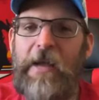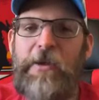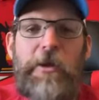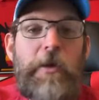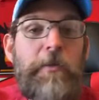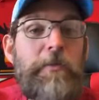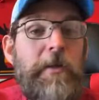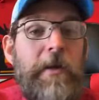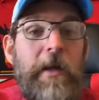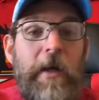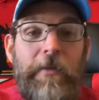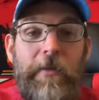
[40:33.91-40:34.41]
I
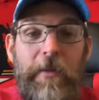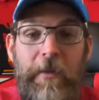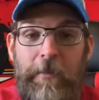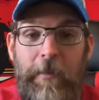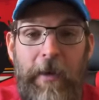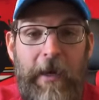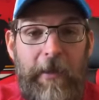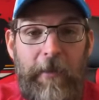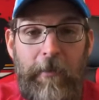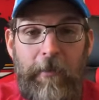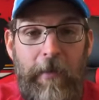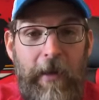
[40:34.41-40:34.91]
know
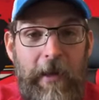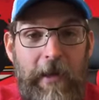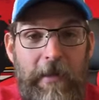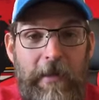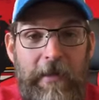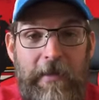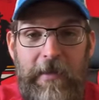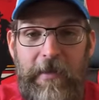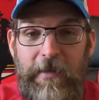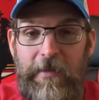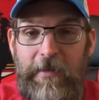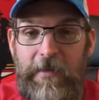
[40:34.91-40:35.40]
nothing, by the way.
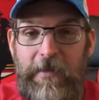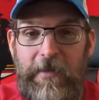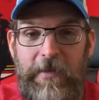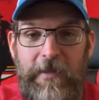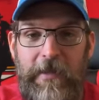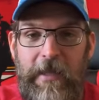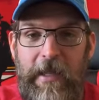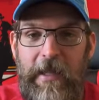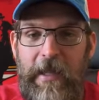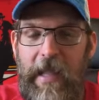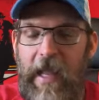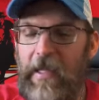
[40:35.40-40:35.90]
This
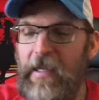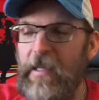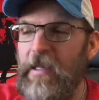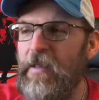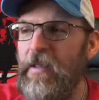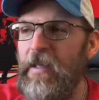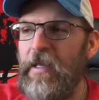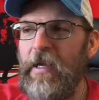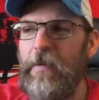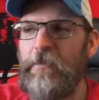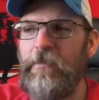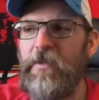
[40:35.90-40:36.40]
is,
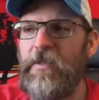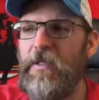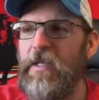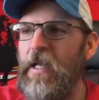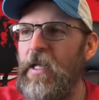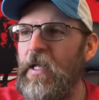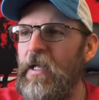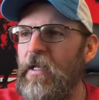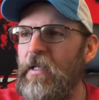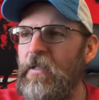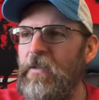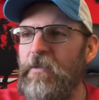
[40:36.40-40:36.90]
anything I'm
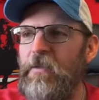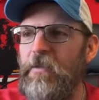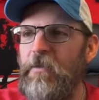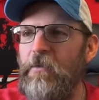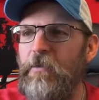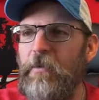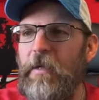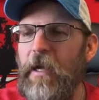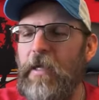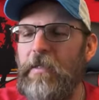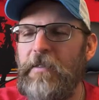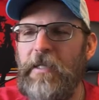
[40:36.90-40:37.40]
saying,
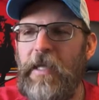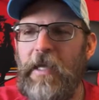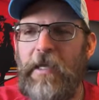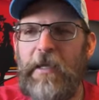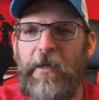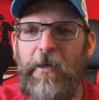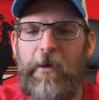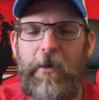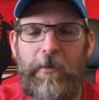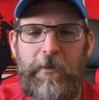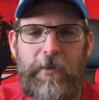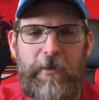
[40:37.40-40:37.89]
do not
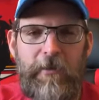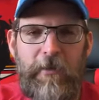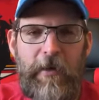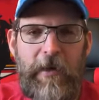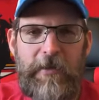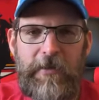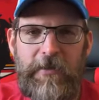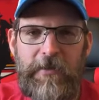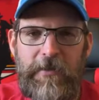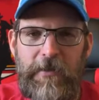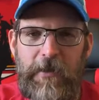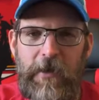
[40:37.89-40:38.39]
take it all with a
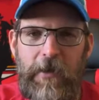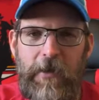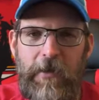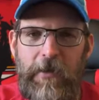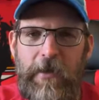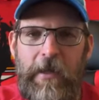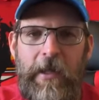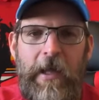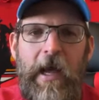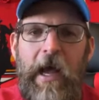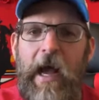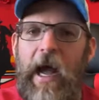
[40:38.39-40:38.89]
grain of
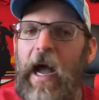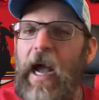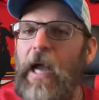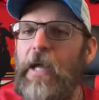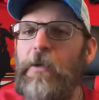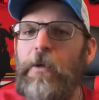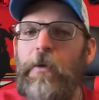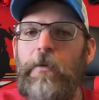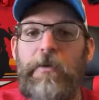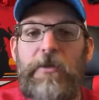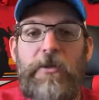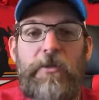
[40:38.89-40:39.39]
salt.
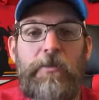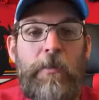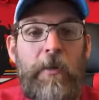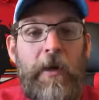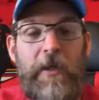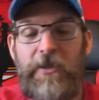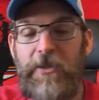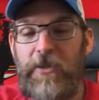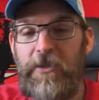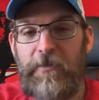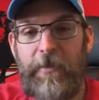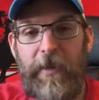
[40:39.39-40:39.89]
I know as
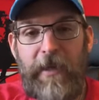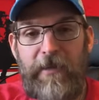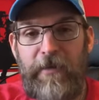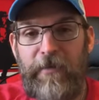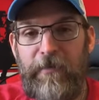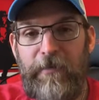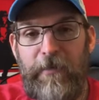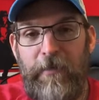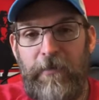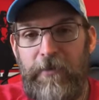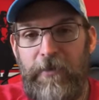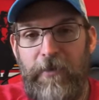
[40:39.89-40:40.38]
much
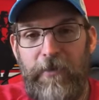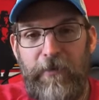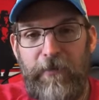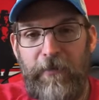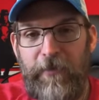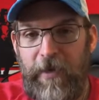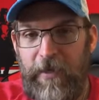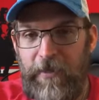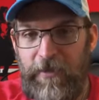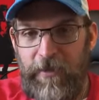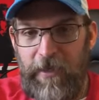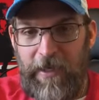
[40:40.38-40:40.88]
about the future of
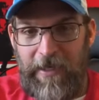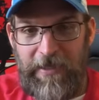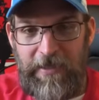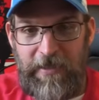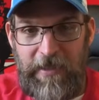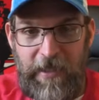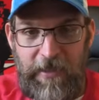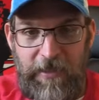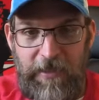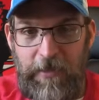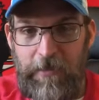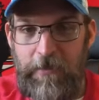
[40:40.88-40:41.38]
the
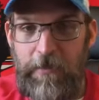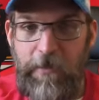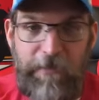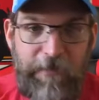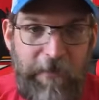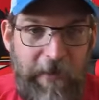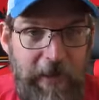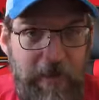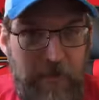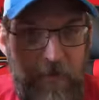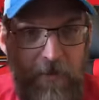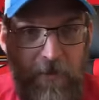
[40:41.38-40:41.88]
franchise as you, the
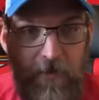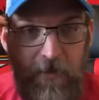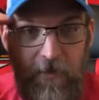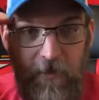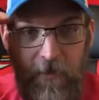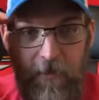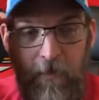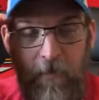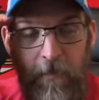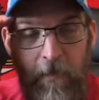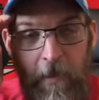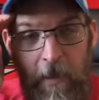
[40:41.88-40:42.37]
fans,
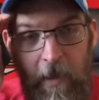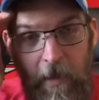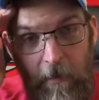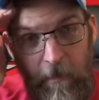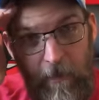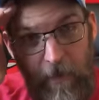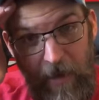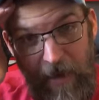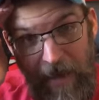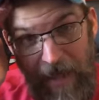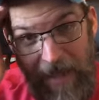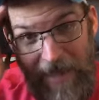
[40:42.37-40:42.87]
do.
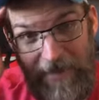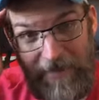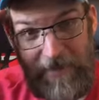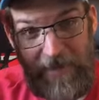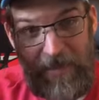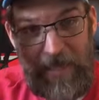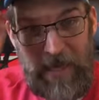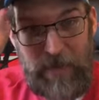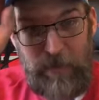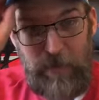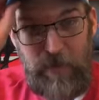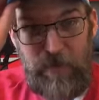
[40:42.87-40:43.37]
But
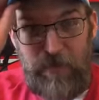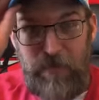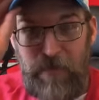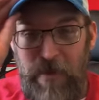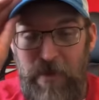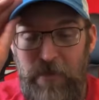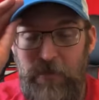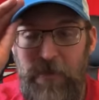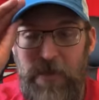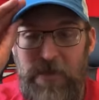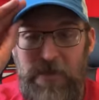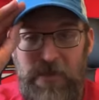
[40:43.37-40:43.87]
as a gaming
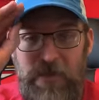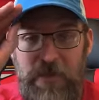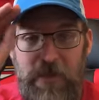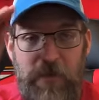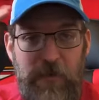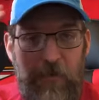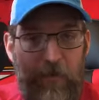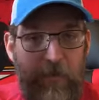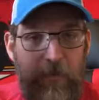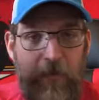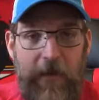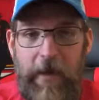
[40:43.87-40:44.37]
fan
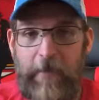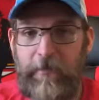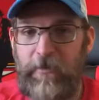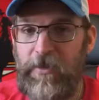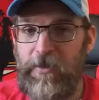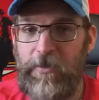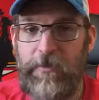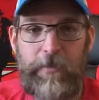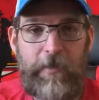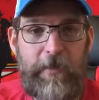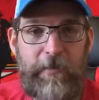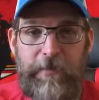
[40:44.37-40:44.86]
myself, I'm
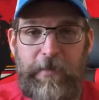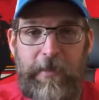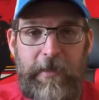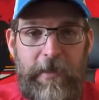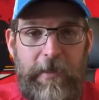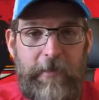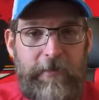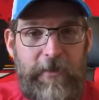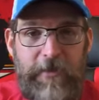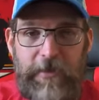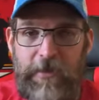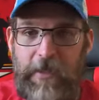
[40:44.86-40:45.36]
just
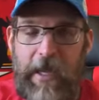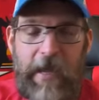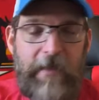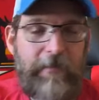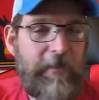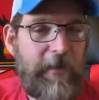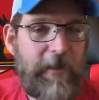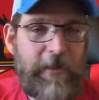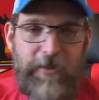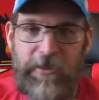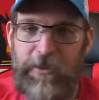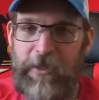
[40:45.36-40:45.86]
riffing. I'm just
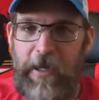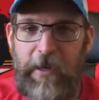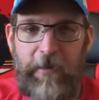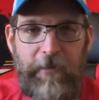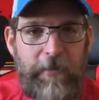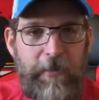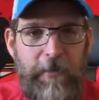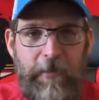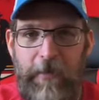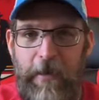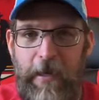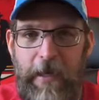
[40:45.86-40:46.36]
having a
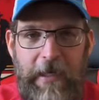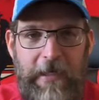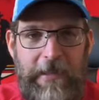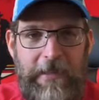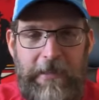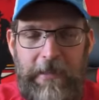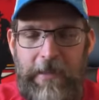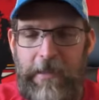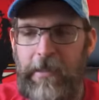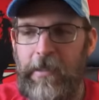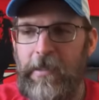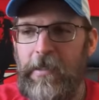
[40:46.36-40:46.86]
chat with you
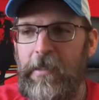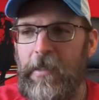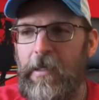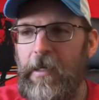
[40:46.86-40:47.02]
guys.